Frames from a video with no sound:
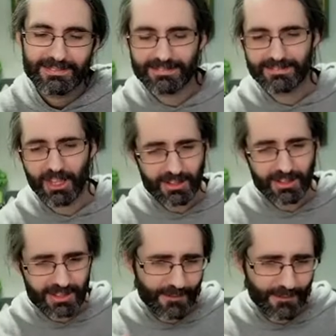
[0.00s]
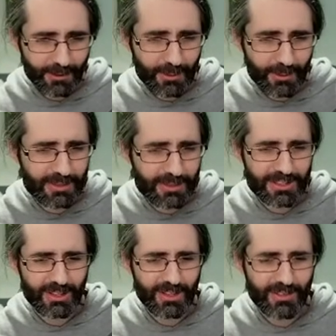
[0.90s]
Hundred K followers is not
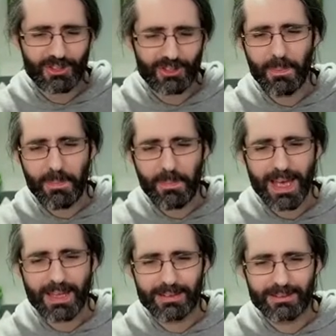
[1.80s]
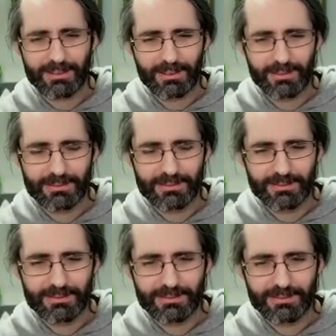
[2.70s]
even so bad, you know?
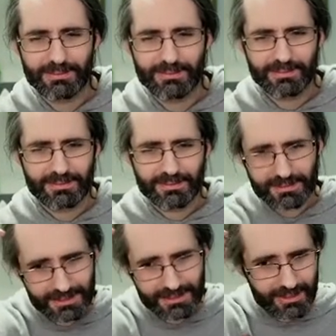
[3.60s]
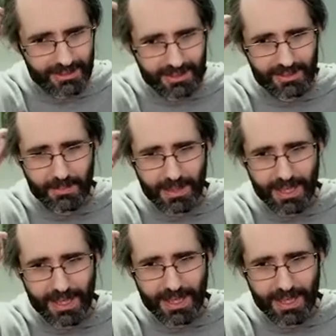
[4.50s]
It's not even so bad.